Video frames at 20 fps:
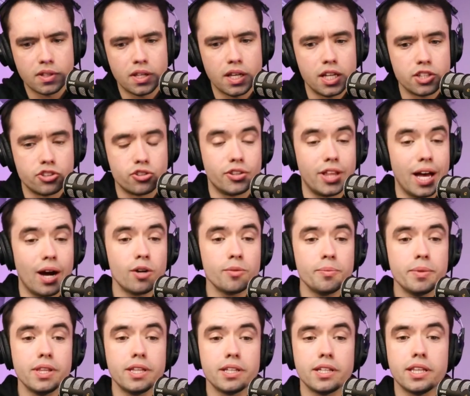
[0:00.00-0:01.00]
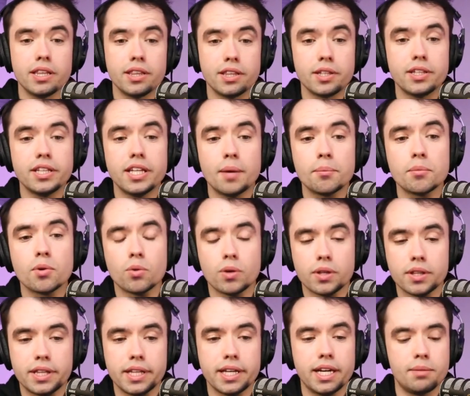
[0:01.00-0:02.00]
So that would be the number
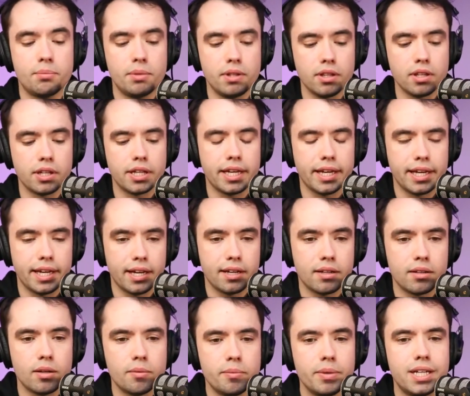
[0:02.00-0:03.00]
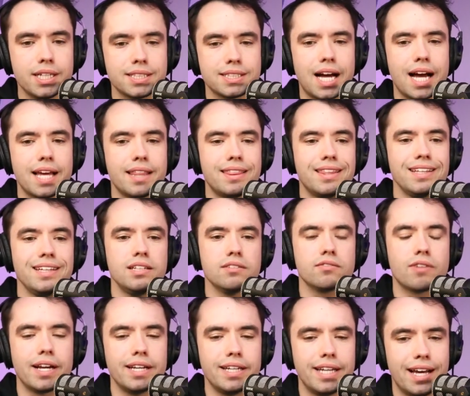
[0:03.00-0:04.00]
one thing I'd be looking at because I think
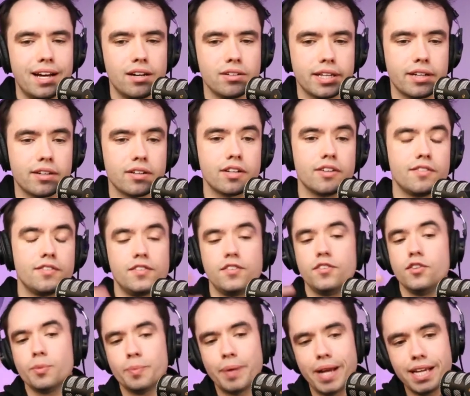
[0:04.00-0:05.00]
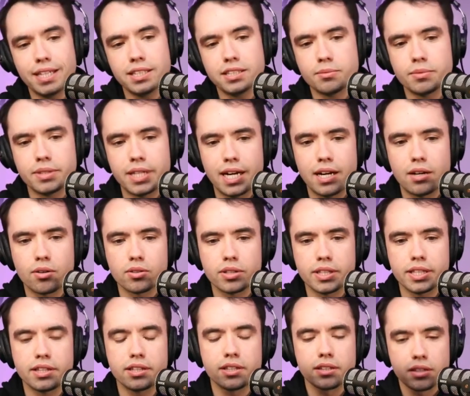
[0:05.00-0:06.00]
right now, like if you're paying someone
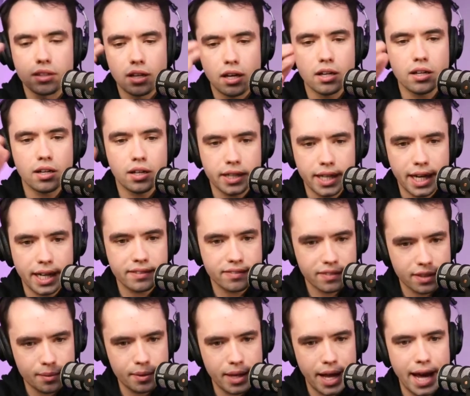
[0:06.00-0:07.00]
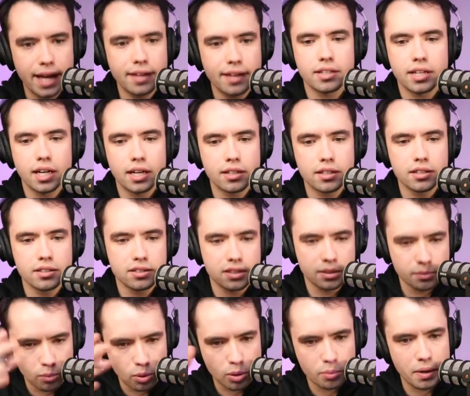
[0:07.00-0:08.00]
hourly, the longer it takes for them to hang the gutters, the
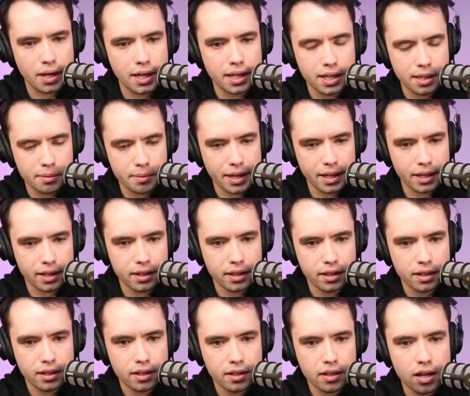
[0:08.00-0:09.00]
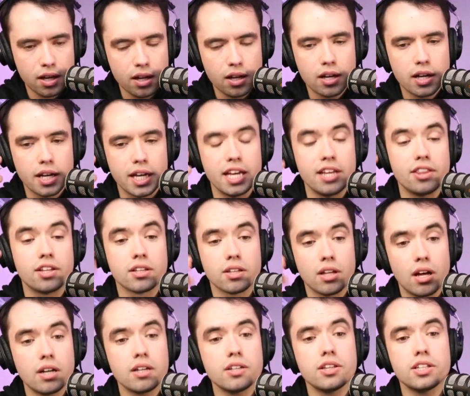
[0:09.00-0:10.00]
more money they make. The
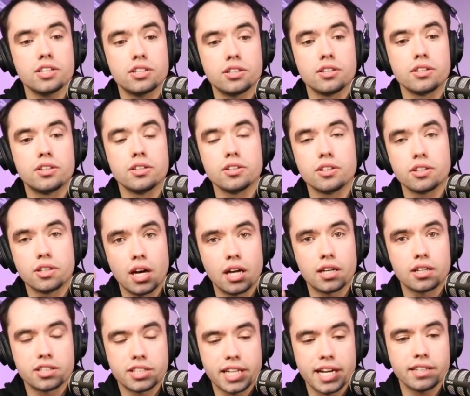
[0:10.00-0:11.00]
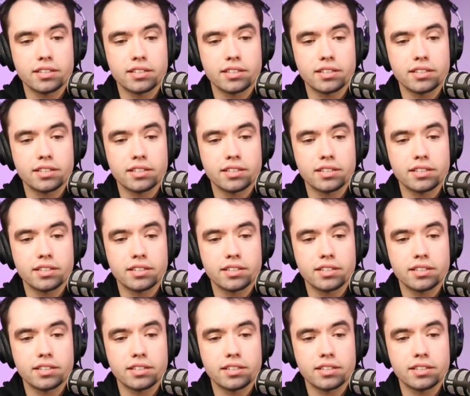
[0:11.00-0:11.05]
longer the gutters take